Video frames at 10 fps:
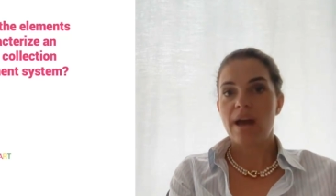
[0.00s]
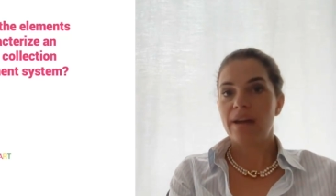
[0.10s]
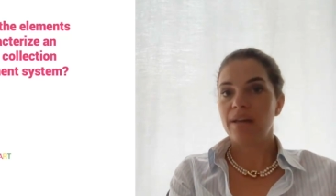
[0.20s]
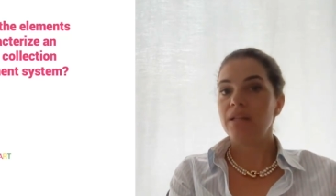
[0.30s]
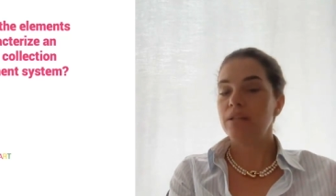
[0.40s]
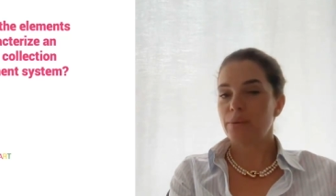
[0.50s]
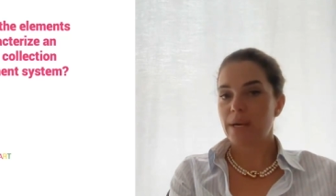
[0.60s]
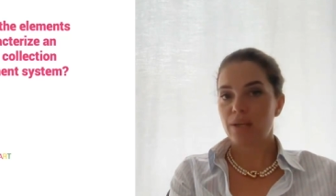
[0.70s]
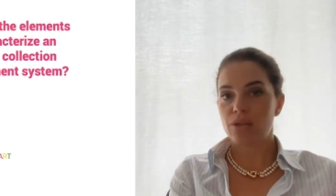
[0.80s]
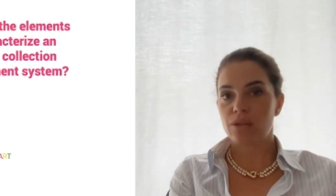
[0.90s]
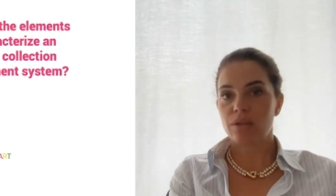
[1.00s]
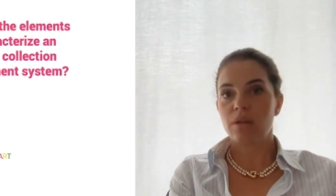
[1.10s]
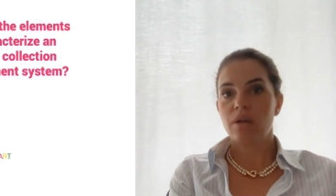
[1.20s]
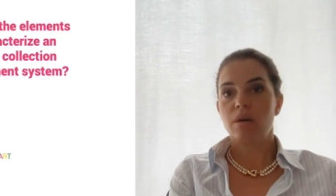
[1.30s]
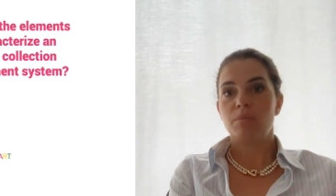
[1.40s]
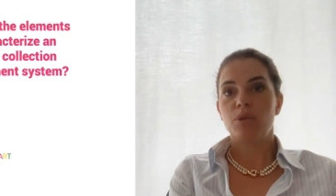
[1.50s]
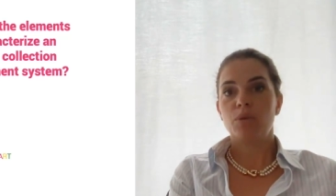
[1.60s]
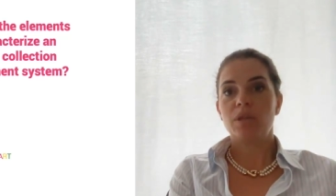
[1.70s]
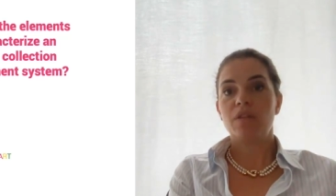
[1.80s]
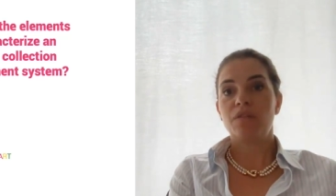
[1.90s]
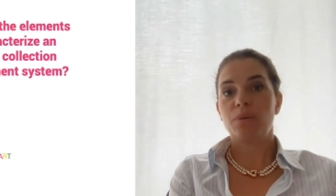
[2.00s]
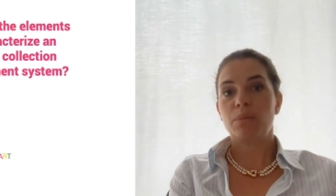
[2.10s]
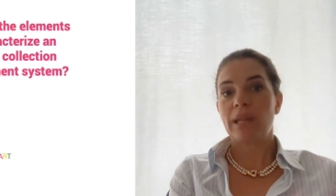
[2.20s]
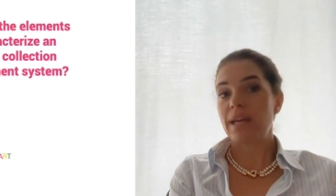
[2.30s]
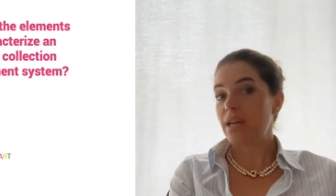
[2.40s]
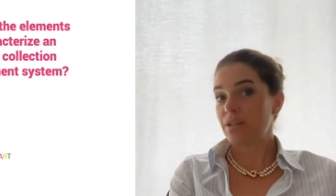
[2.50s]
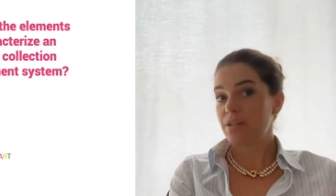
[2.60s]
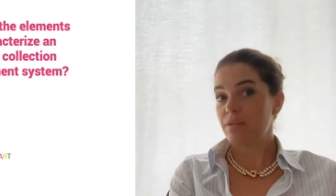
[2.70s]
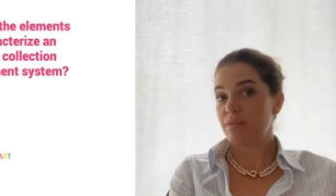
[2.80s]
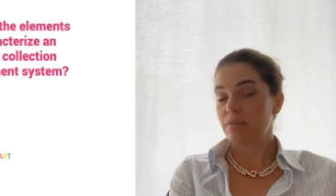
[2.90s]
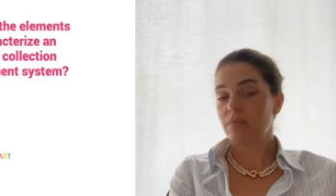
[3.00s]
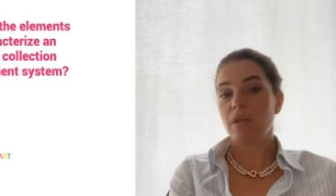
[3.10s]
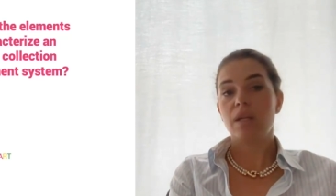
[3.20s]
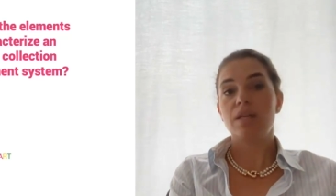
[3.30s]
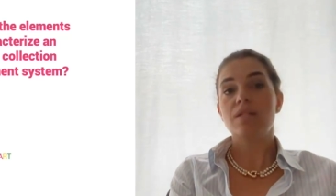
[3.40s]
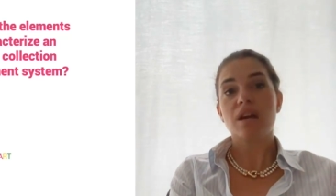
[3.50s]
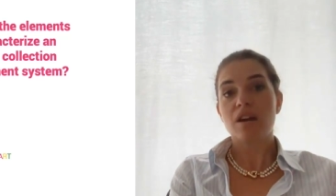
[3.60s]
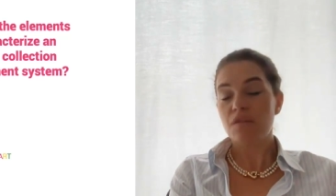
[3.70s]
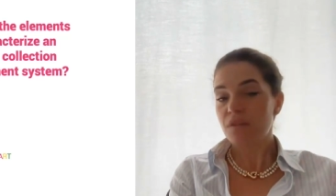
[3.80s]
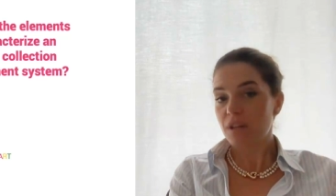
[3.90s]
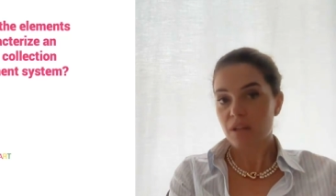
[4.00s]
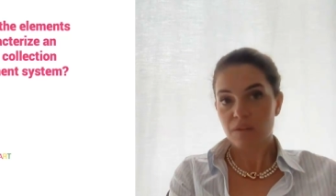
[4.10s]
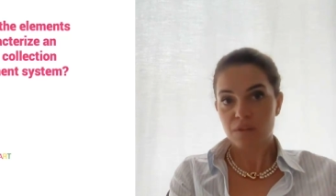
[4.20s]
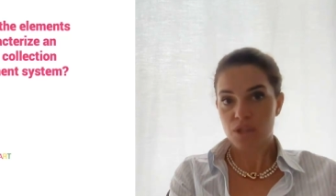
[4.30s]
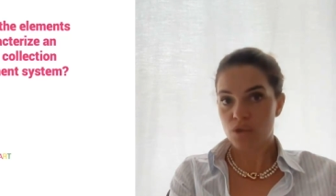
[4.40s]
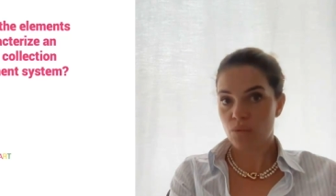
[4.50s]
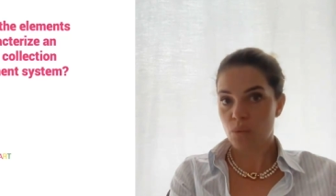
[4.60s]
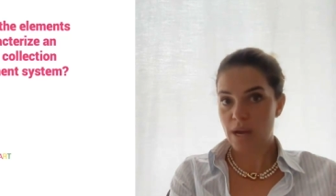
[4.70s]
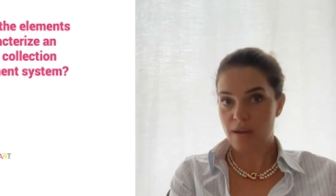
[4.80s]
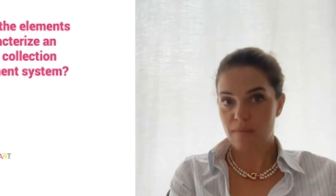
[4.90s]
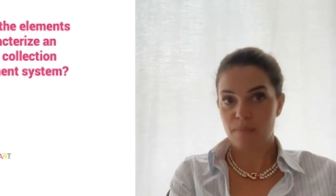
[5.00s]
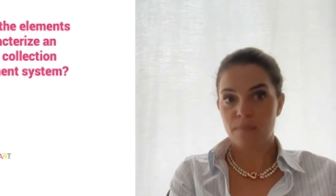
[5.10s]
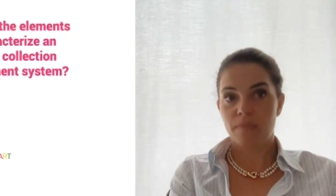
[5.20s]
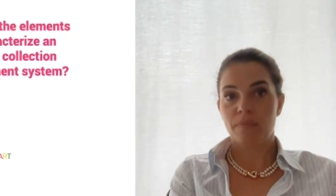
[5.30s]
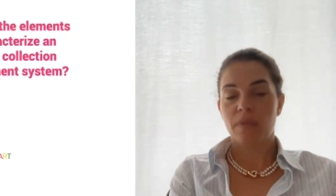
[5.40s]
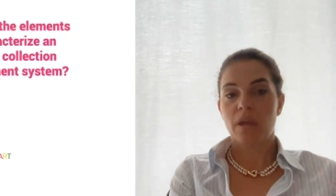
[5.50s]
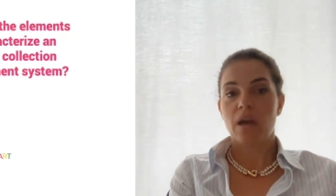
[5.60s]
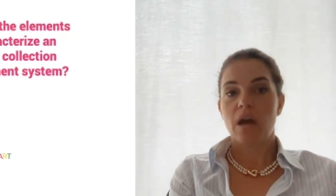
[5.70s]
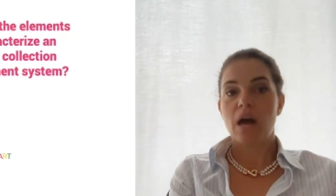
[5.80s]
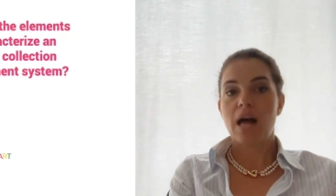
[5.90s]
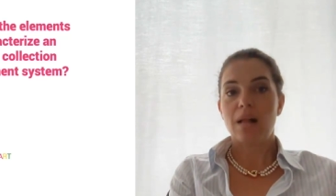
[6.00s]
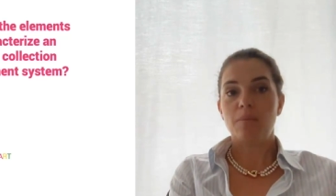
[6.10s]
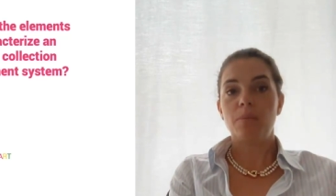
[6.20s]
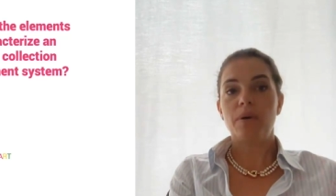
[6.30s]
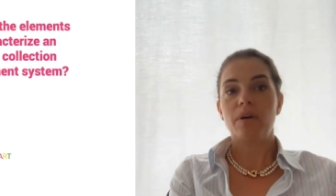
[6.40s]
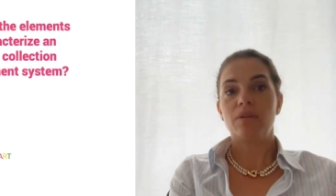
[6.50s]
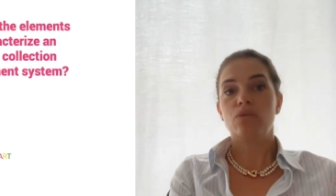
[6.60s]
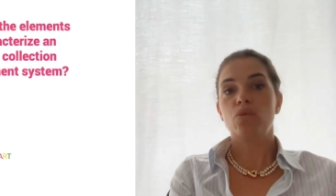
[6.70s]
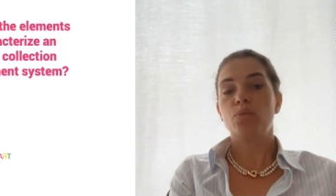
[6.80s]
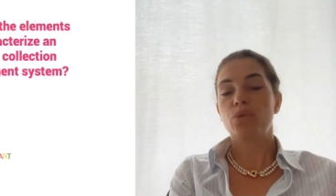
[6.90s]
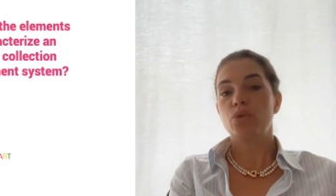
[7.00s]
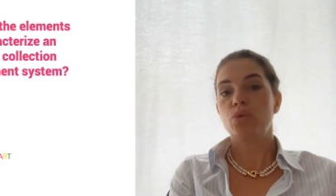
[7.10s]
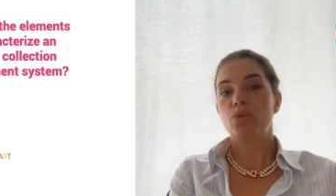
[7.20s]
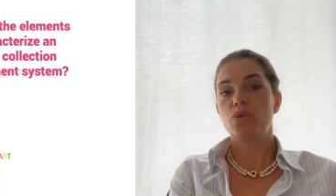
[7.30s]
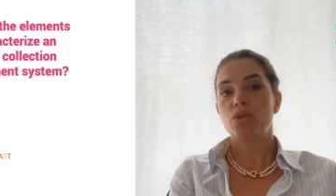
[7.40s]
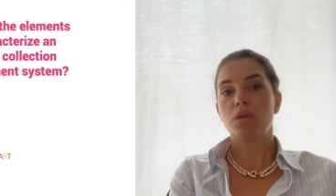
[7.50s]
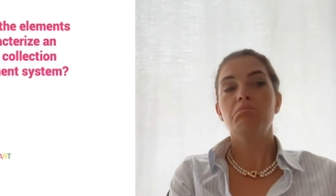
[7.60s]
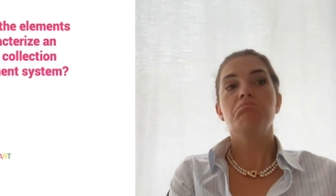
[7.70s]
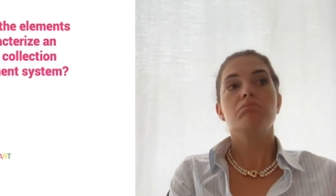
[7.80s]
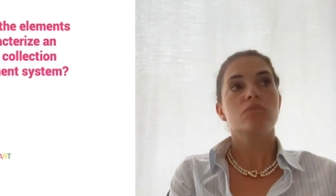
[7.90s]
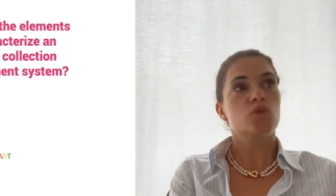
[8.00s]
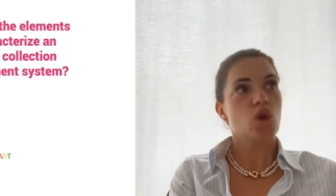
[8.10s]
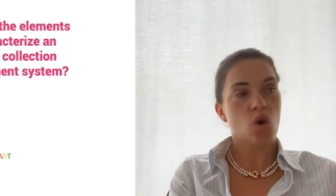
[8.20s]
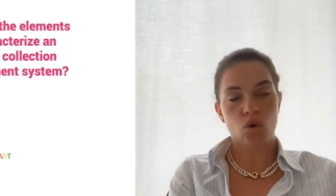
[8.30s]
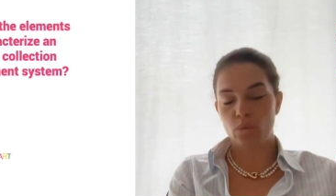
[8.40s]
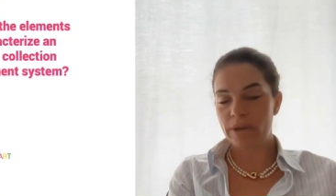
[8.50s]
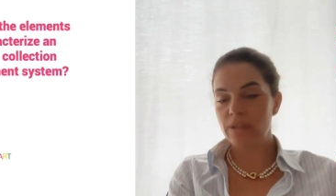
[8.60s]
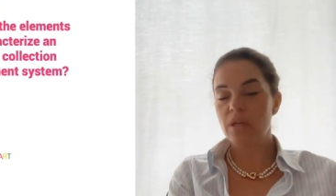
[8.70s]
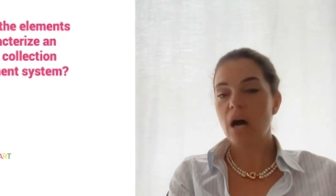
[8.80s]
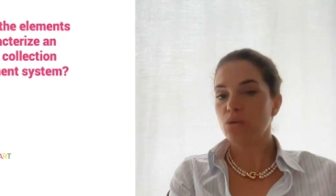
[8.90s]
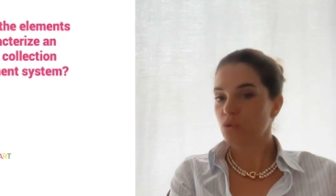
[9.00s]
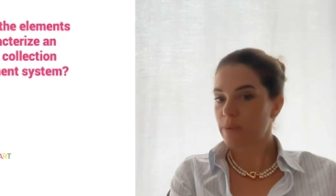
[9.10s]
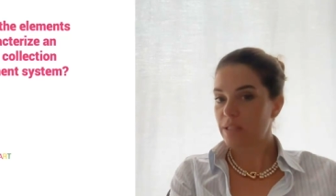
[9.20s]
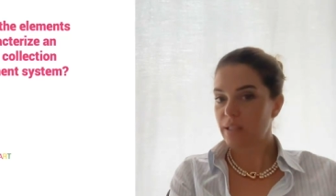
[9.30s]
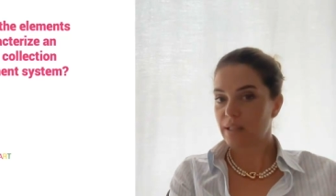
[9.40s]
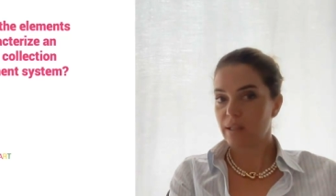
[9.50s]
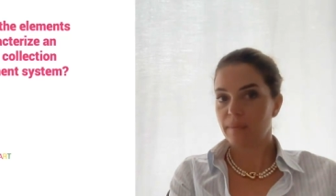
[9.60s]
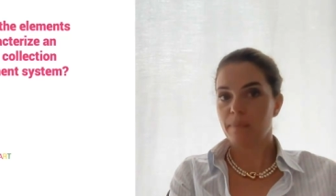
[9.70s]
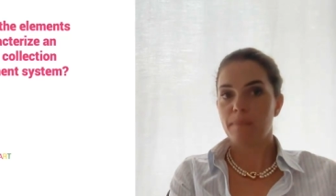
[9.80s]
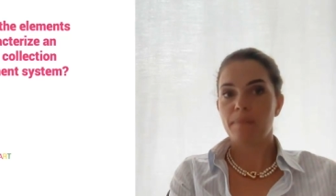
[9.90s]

and interaction between different players in a safe and efficient way, help uh, to produce uh, document automatically,